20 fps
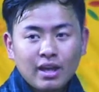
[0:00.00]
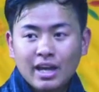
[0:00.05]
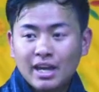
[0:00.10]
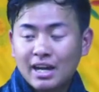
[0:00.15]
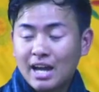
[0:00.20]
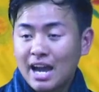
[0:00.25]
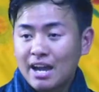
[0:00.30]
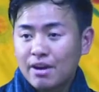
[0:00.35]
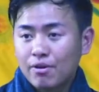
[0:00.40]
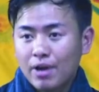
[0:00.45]

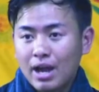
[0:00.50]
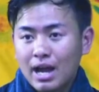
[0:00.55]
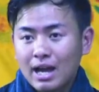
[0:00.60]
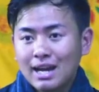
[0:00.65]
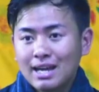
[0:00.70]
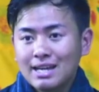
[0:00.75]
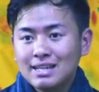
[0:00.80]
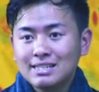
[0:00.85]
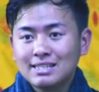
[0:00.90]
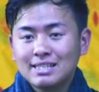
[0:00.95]
And I
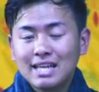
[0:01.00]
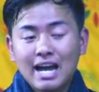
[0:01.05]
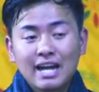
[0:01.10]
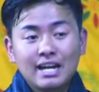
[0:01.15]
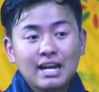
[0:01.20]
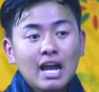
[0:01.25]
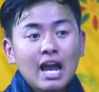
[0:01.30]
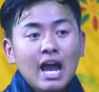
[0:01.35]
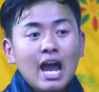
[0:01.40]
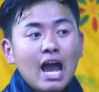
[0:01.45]
realized
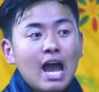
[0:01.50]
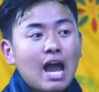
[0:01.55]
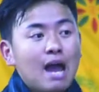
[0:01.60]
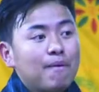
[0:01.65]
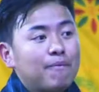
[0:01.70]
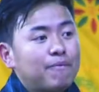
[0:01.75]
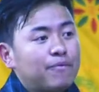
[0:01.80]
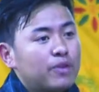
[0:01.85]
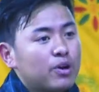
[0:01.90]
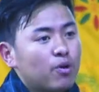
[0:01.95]
that
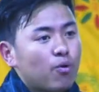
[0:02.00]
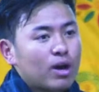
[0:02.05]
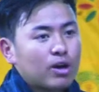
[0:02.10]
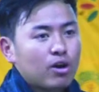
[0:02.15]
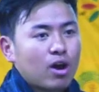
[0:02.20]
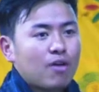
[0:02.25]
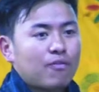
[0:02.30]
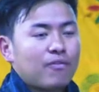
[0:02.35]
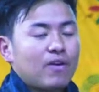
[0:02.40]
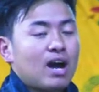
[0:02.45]
every
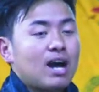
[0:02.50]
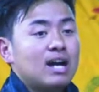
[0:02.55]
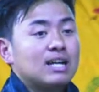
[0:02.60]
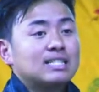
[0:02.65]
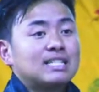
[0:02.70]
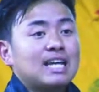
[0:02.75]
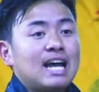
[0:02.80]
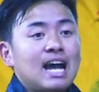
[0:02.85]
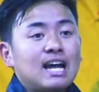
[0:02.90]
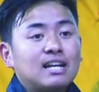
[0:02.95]
one of
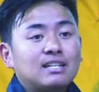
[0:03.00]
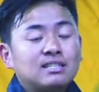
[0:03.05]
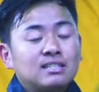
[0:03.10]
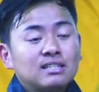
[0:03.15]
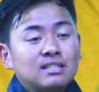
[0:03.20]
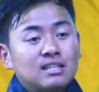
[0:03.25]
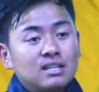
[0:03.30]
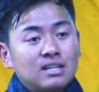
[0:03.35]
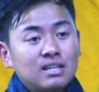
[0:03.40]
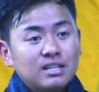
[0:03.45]
us had
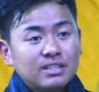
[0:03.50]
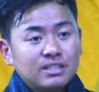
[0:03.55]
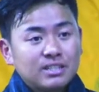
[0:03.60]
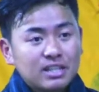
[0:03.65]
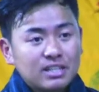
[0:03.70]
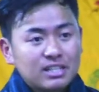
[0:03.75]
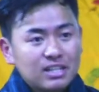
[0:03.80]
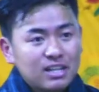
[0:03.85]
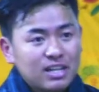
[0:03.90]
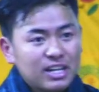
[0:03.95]

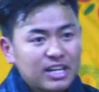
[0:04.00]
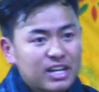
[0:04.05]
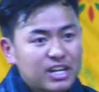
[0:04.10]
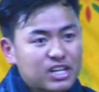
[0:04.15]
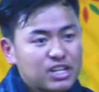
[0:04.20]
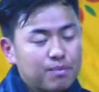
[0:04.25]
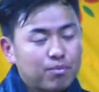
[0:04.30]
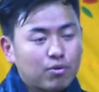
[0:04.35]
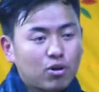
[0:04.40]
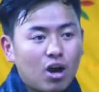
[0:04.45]
certain
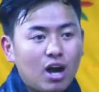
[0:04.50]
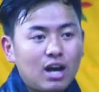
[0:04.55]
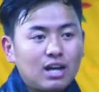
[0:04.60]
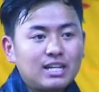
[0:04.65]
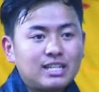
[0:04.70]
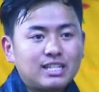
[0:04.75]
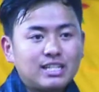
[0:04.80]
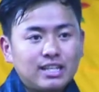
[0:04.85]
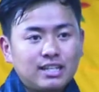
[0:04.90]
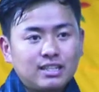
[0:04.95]
leadership
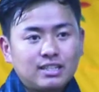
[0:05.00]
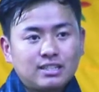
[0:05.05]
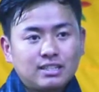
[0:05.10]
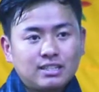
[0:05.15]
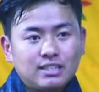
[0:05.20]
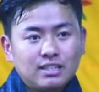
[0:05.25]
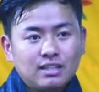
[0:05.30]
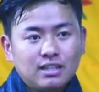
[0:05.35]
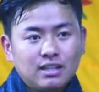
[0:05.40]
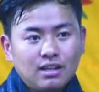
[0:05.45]

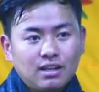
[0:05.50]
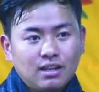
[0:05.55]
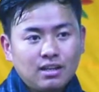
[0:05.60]
qualities,